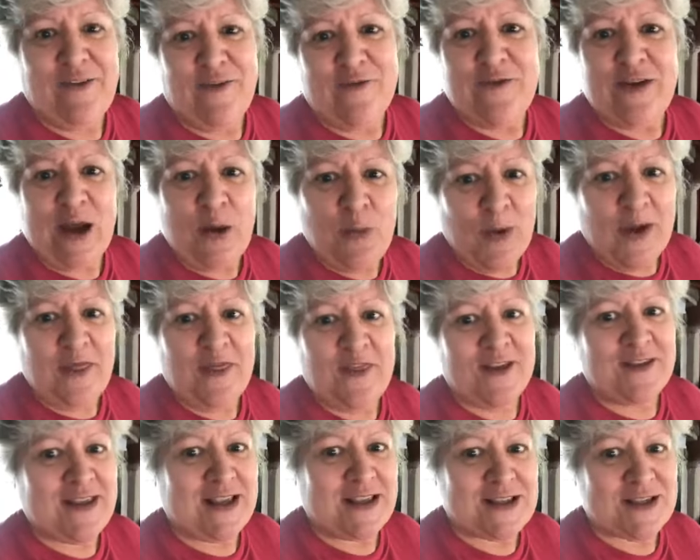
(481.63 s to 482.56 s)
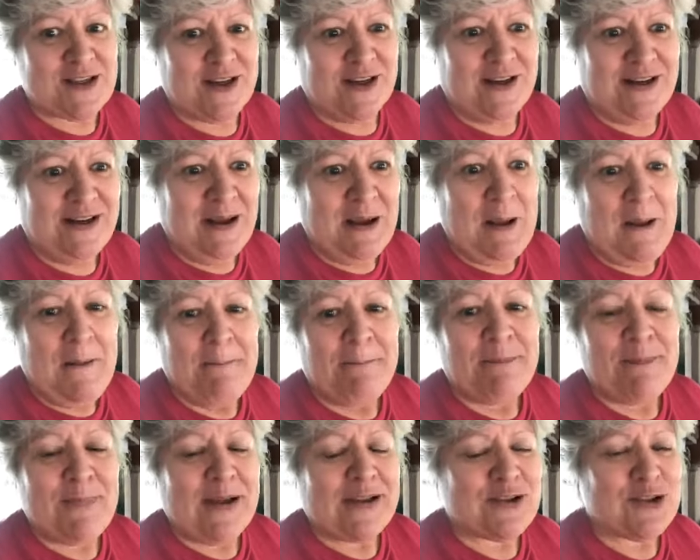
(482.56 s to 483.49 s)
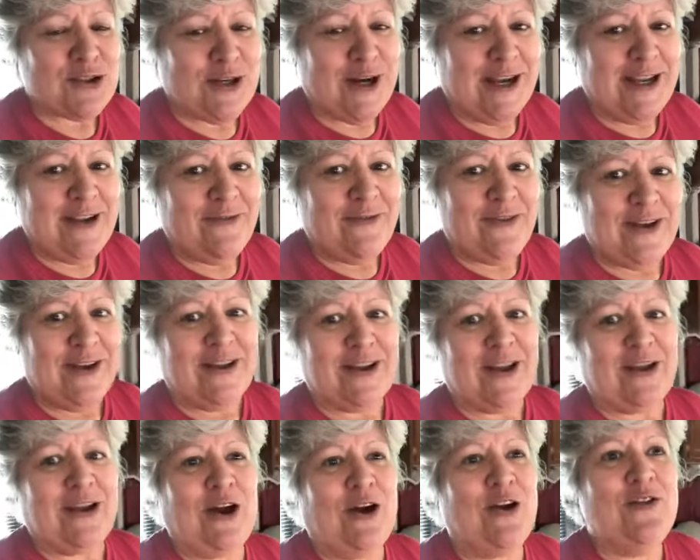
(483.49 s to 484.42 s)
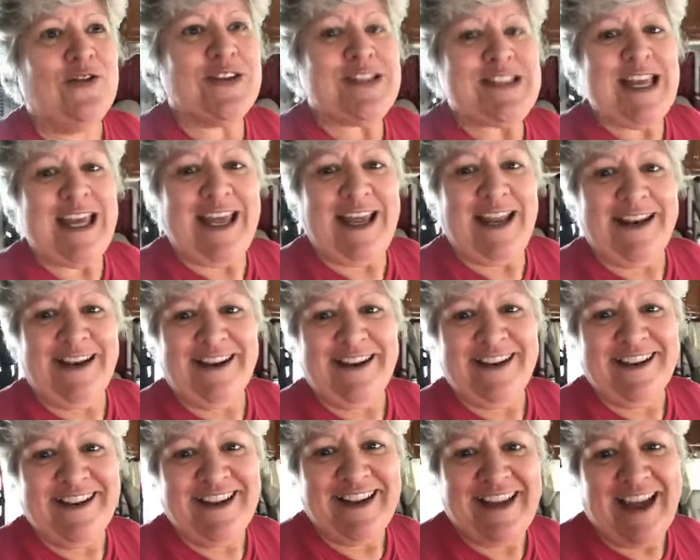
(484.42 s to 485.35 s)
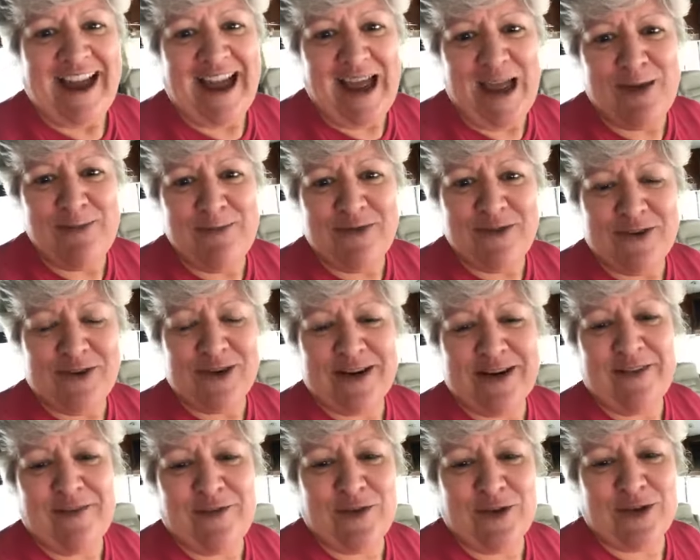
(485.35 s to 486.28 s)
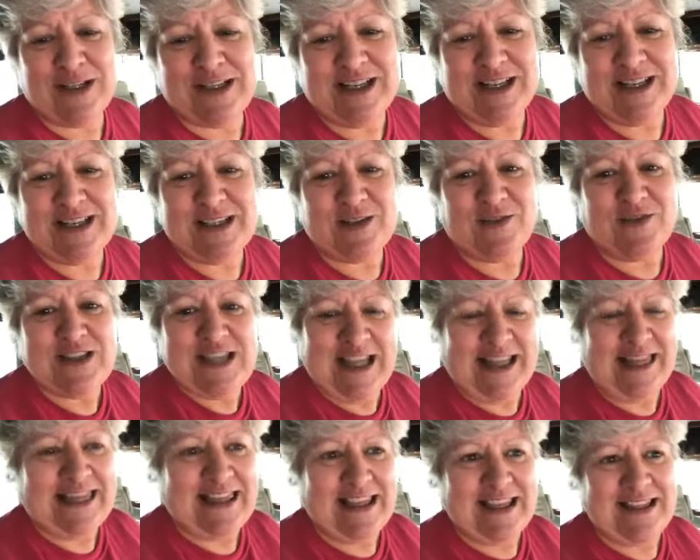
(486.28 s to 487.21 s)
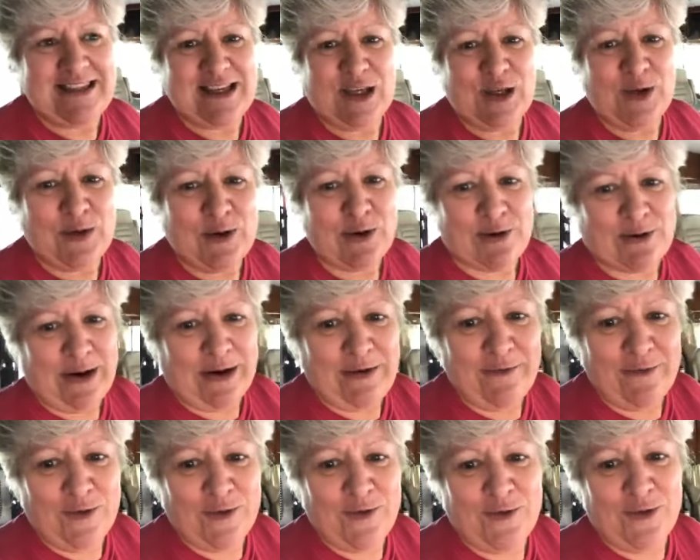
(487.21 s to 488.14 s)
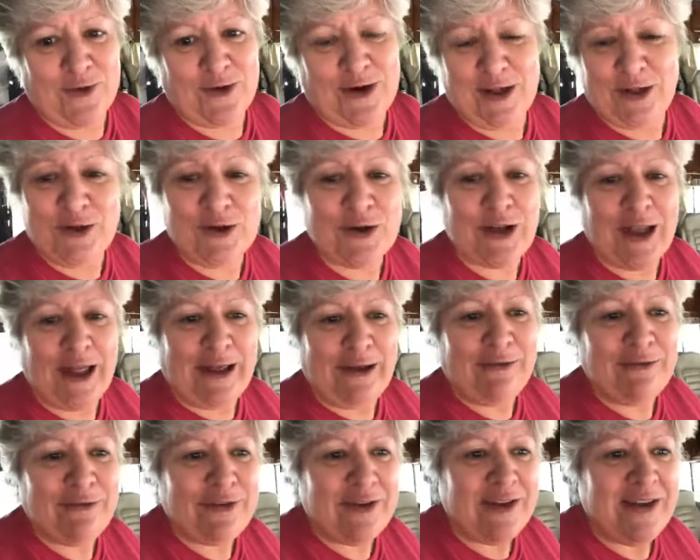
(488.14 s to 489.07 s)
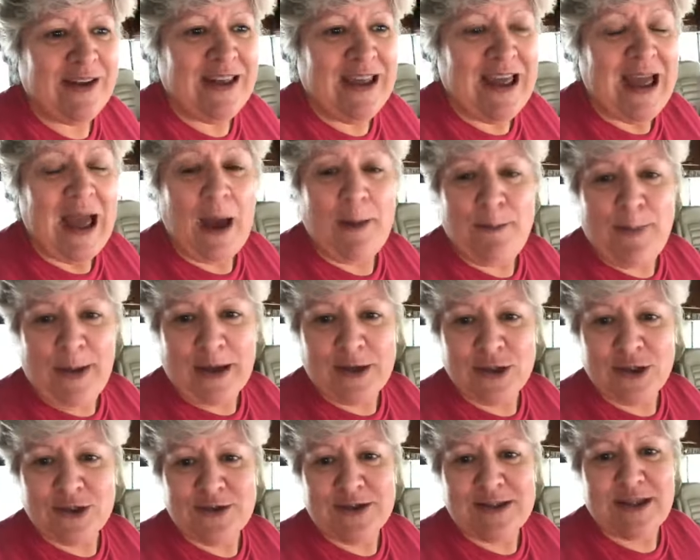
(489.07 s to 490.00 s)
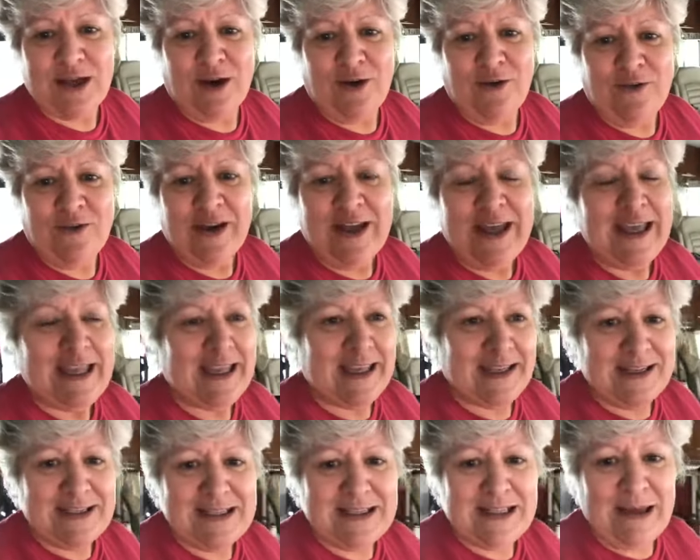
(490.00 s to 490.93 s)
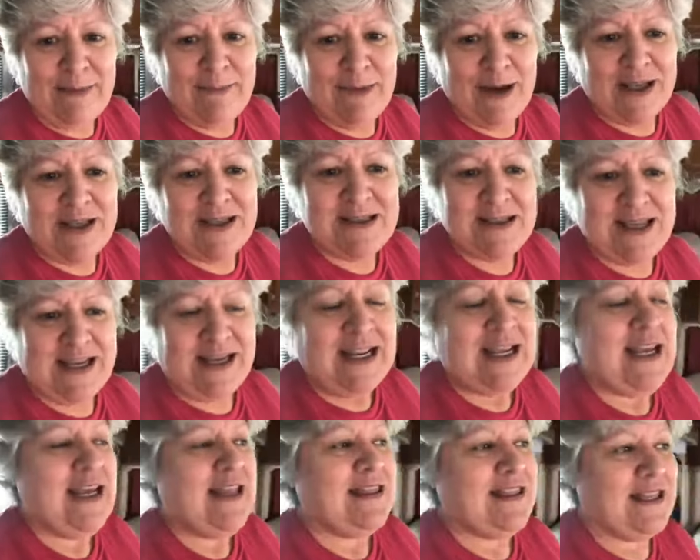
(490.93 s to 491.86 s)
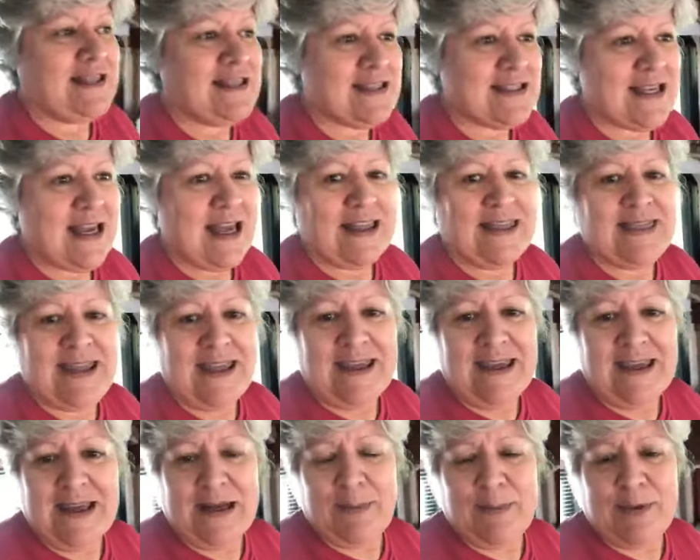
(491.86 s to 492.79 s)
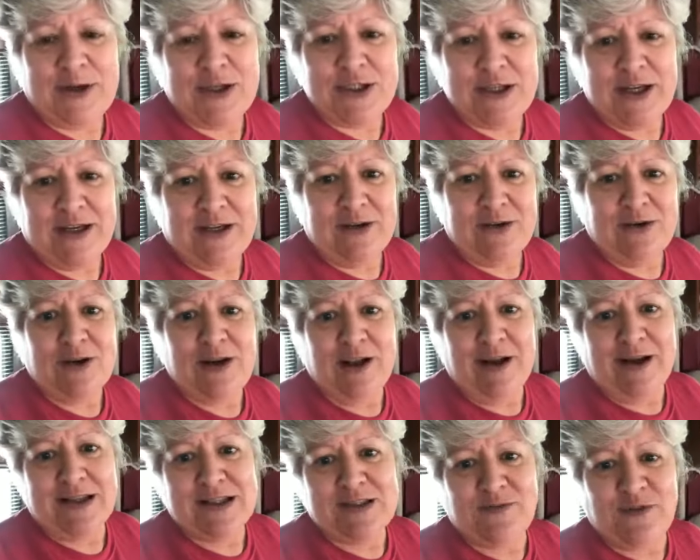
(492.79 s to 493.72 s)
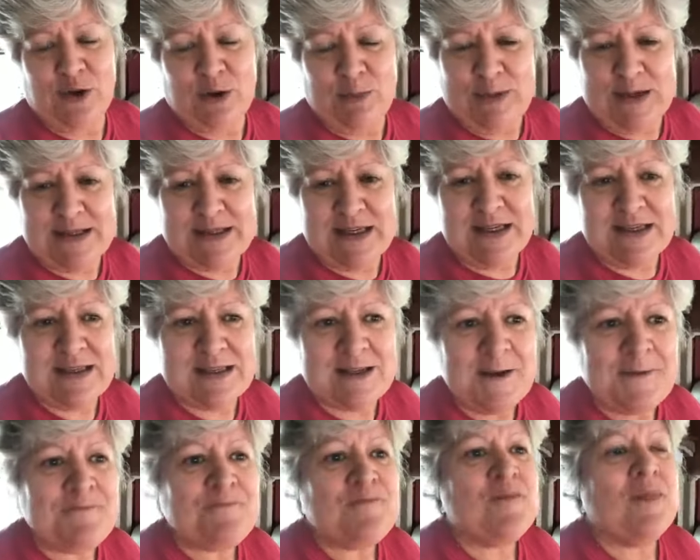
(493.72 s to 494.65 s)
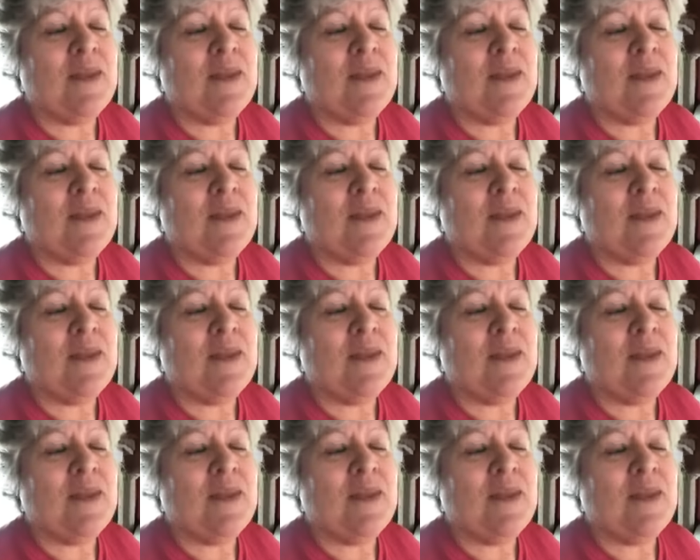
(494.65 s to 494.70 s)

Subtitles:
You can find one thing that's good, but go for 10. Aim for a list of 10 things that you are grateful for in your life, about yourself. Get into that mindset. Then start thanking and appreciating your clients for your business.